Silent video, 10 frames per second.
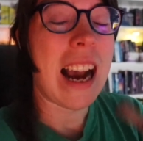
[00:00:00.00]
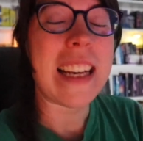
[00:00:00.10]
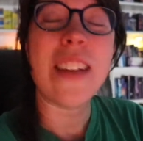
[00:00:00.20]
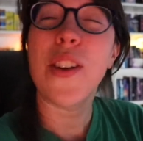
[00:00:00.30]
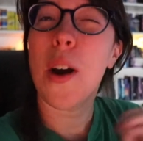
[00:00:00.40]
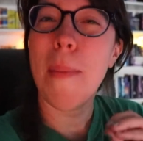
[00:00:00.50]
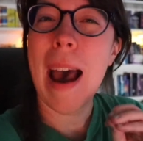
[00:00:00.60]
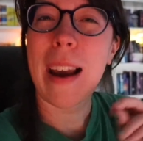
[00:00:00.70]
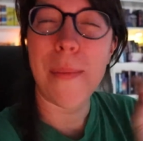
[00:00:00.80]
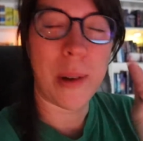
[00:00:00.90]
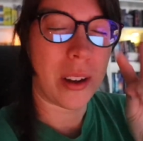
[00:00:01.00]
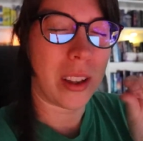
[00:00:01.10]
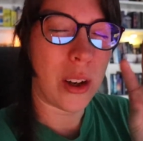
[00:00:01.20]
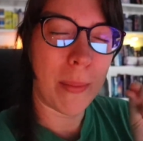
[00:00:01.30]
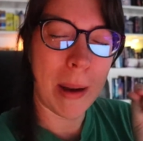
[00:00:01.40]
I need to go back and put a
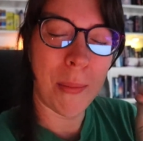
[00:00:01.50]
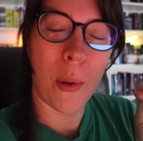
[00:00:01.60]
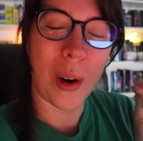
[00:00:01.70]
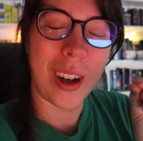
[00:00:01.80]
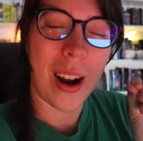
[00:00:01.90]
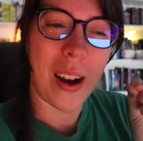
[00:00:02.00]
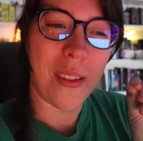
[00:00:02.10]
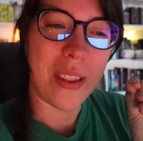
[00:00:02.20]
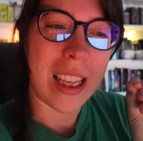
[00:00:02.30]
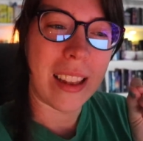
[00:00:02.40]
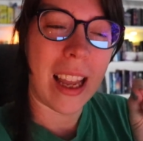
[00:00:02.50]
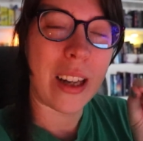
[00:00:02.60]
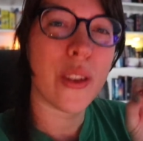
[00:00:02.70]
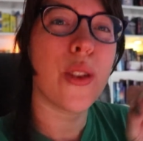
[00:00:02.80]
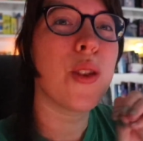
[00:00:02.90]
little bit more of the
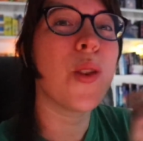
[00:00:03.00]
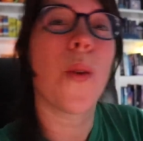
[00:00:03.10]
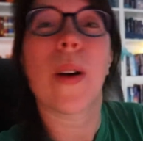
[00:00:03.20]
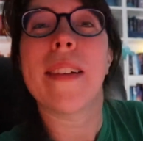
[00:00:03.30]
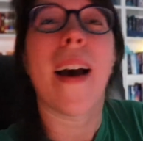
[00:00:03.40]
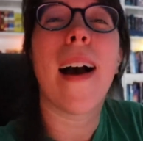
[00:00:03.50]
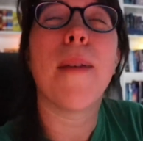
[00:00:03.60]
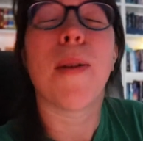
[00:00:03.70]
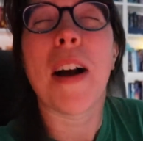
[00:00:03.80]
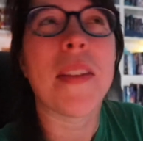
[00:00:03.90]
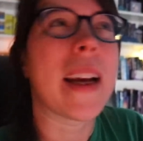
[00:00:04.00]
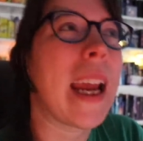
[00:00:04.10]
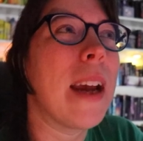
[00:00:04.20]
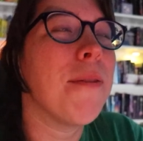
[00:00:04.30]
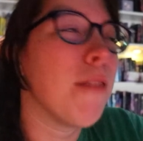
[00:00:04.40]
like story time around the
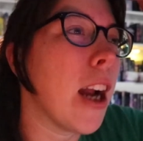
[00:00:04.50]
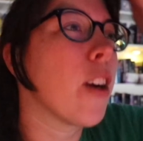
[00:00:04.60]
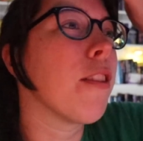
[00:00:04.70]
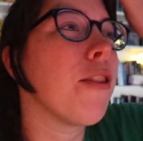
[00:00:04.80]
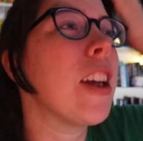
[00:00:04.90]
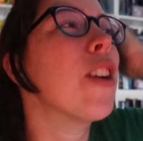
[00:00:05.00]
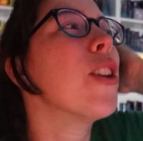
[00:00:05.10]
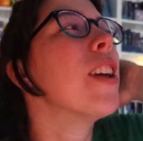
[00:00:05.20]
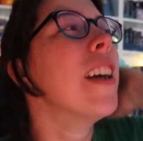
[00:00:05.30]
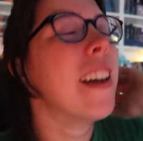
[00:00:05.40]
campfire feel